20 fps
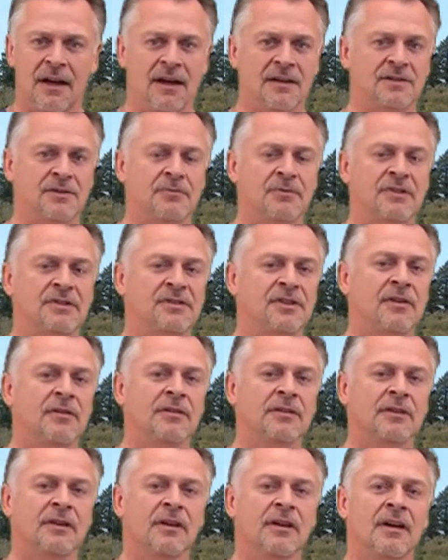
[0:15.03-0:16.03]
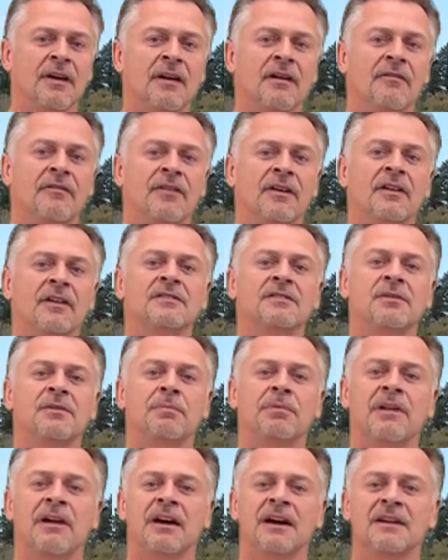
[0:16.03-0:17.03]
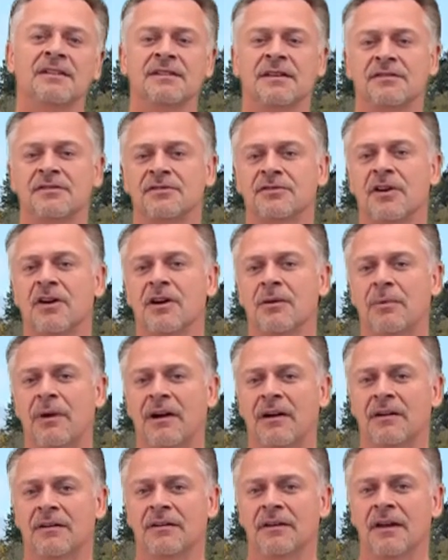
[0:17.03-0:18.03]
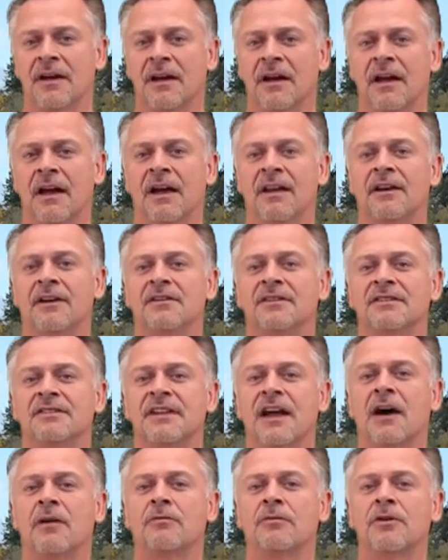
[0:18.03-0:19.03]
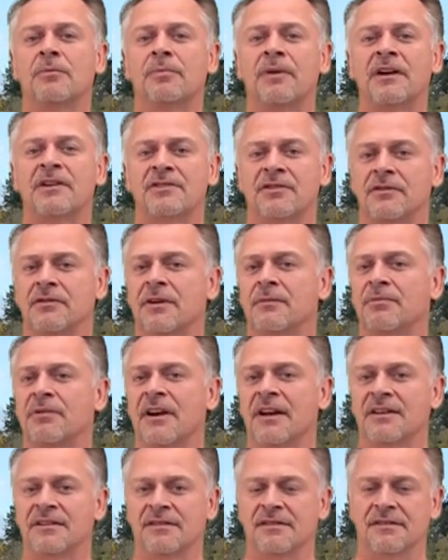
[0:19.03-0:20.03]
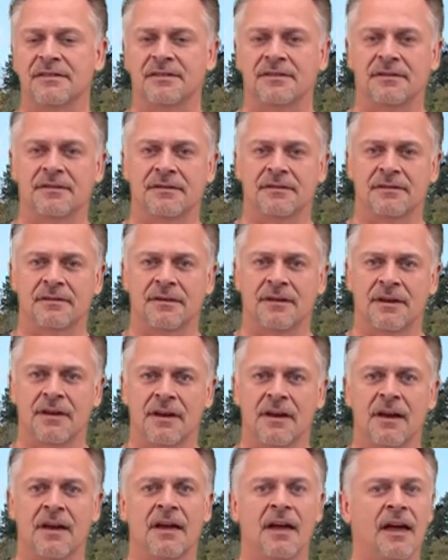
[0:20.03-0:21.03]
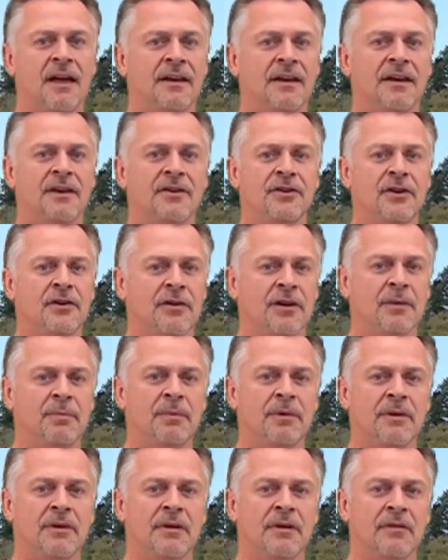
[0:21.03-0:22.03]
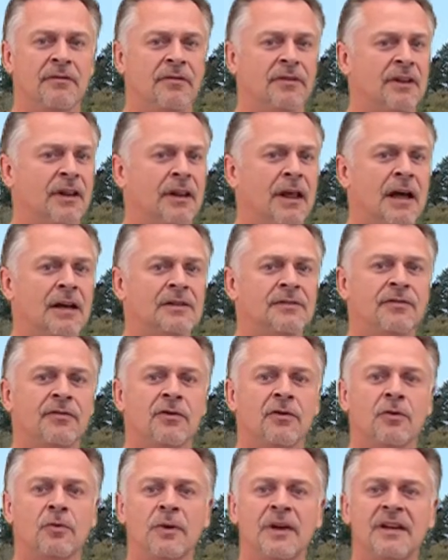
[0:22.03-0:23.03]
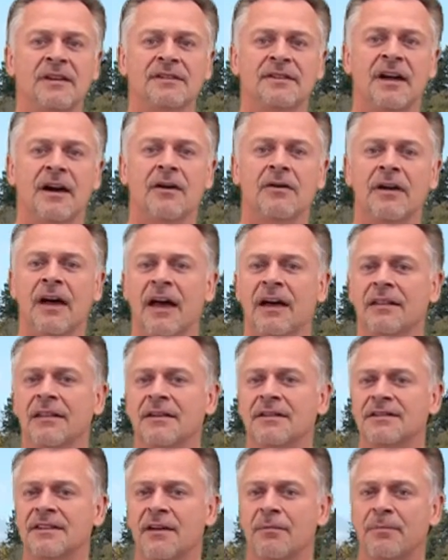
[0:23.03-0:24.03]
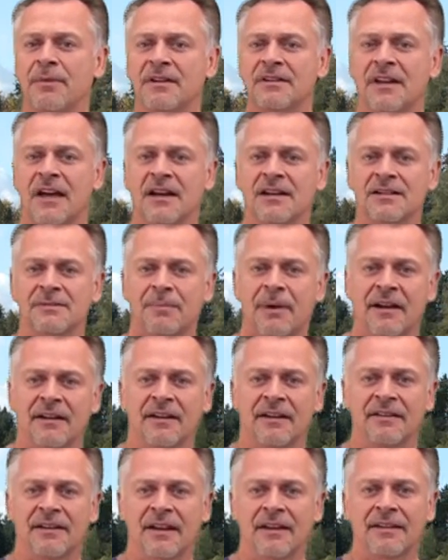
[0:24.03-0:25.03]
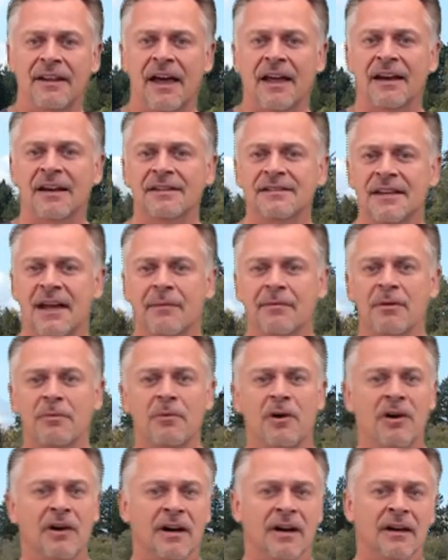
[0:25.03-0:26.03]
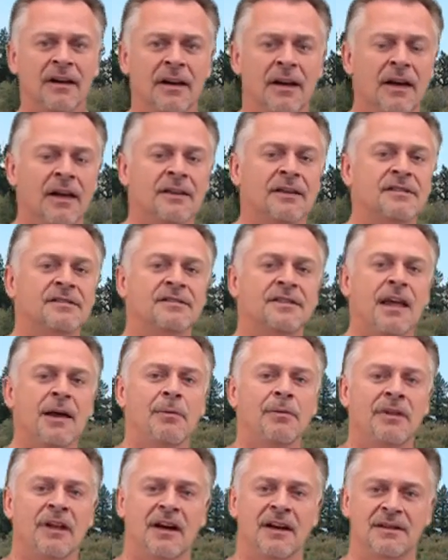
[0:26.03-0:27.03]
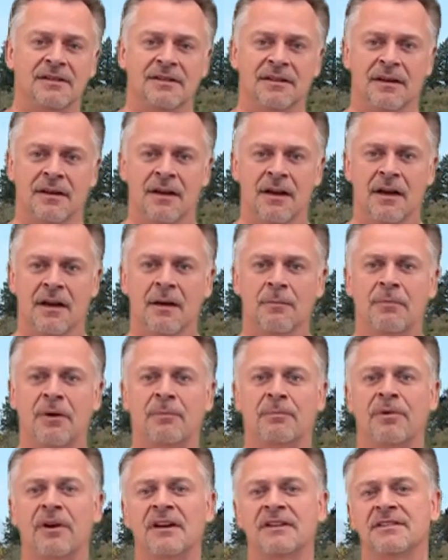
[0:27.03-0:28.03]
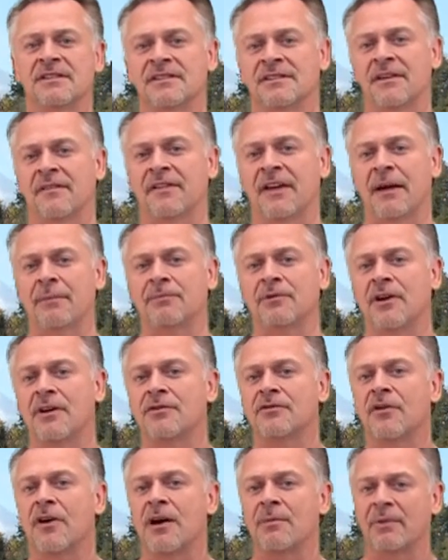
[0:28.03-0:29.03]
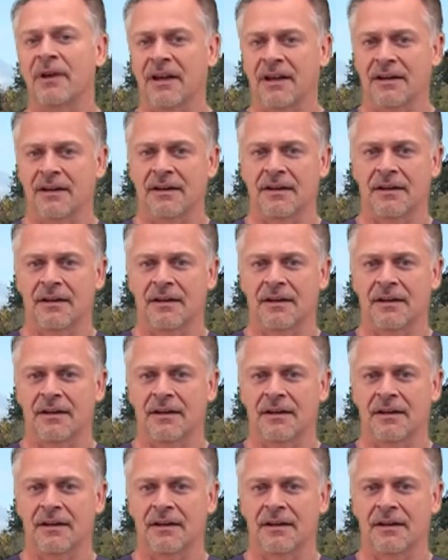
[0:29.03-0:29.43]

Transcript: As a result, fillet supplies have stockpiled, and there is downward pressure on prices. And in Europe, for the last four weeks now, analysts have been expecting the Atlantic salmon market to stabilize, but prices have kept on dropping.